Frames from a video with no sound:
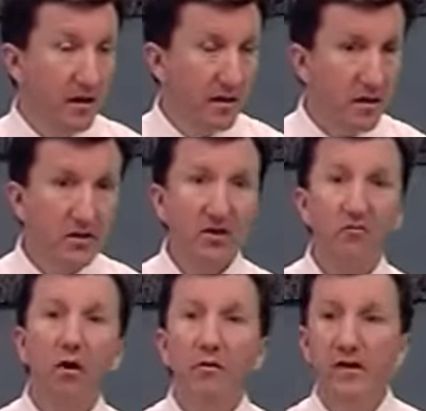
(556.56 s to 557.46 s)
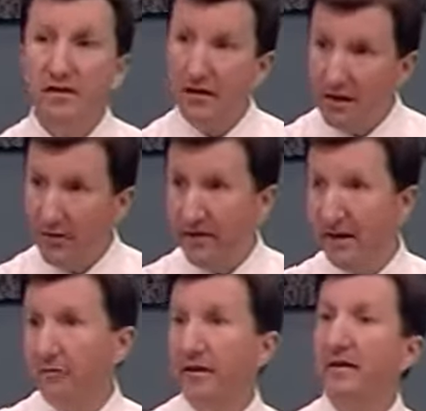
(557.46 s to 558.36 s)
This is what we see. We
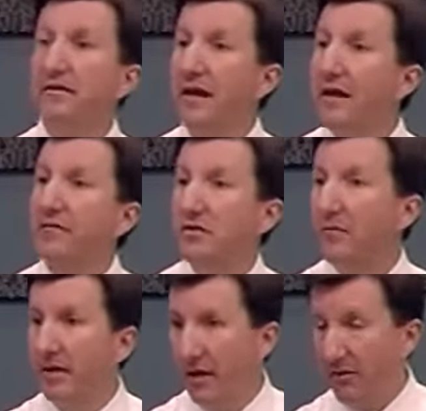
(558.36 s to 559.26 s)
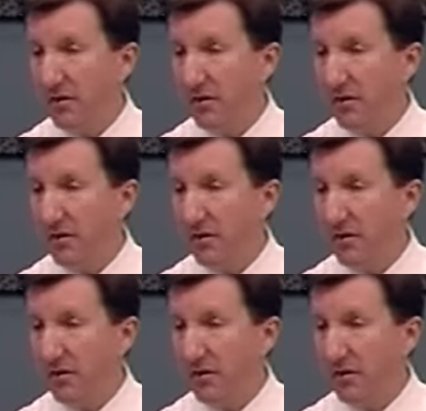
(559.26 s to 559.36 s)
think we could save some here.